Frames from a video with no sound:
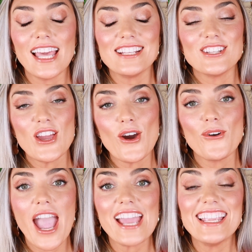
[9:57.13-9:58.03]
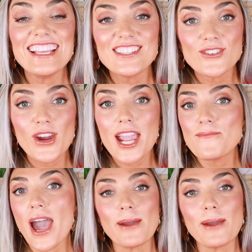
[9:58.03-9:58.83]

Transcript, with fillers: Like to Know and Instagram.